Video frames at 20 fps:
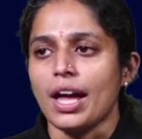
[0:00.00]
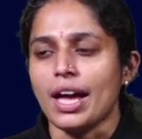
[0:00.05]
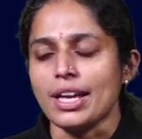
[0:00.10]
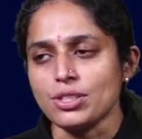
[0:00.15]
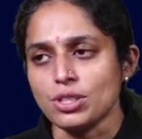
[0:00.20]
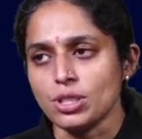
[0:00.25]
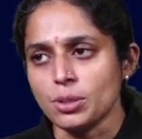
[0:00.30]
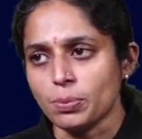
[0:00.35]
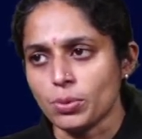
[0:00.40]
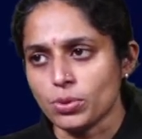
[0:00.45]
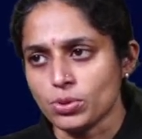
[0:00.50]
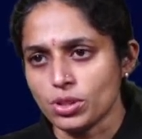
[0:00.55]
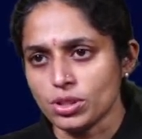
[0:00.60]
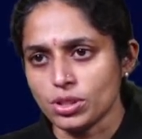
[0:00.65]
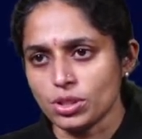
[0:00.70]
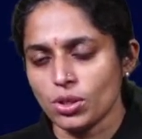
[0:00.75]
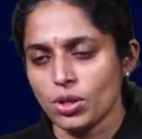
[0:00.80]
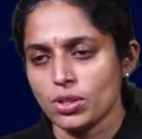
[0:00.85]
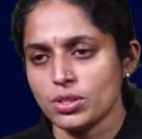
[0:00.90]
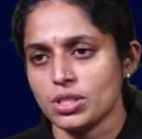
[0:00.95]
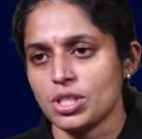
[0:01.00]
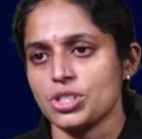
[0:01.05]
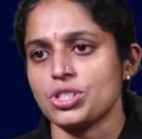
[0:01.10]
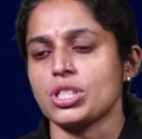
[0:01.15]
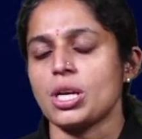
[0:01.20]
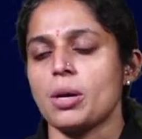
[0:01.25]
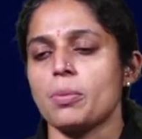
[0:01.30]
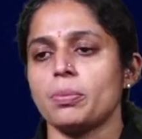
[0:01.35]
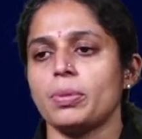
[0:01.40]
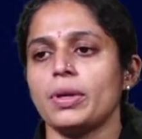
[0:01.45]
As to the procedure on
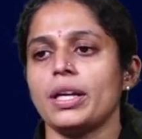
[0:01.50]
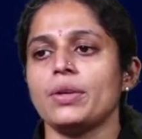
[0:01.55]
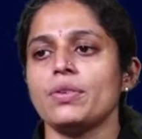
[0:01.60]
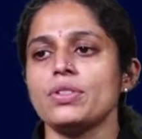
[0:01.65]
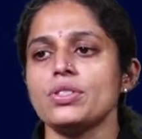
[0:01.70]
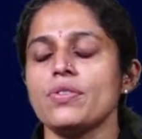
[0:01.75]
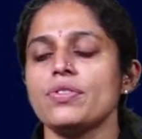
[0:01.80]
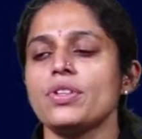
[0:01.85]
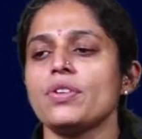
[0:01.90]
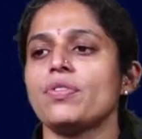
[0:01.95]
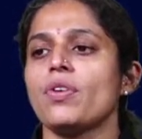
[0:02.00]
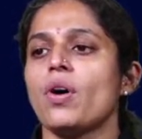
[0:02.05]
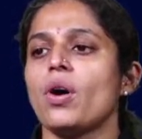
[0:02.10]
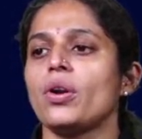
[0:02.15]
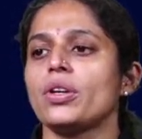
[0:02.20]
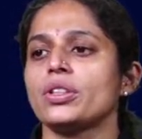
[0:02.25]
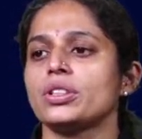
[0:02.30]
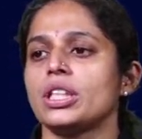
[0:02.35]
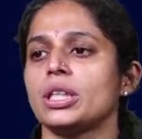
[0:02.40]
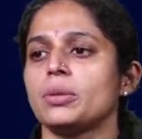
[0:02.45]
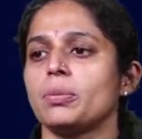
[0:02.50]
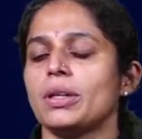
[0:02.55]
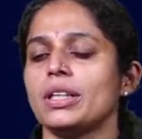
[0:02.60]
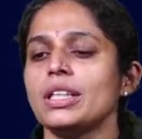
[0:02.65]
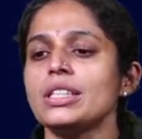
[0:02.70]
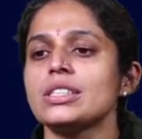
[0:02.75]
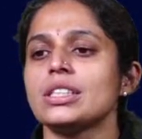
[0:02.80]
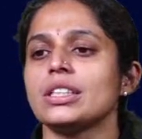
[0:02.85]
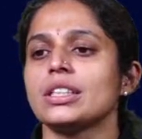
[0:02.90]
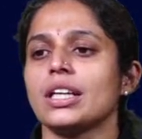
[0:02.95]
such complaint, which of the following
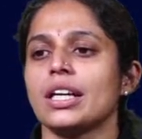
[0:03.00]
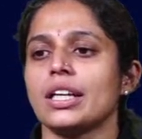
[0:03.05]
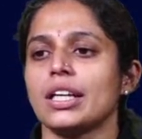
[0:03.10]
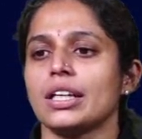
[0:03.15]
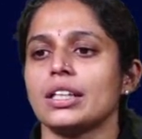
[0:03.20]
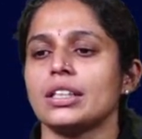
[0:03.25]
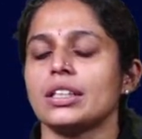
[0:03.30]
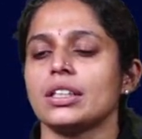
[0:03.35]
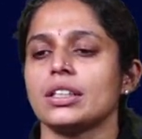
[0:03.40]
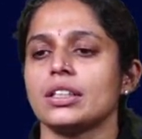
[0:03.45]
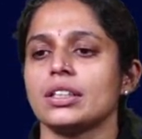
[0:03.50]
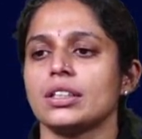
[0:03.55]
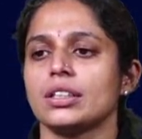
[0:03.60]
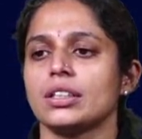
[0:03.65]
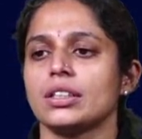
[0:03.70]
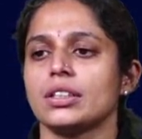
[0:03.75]
statement is incorrect?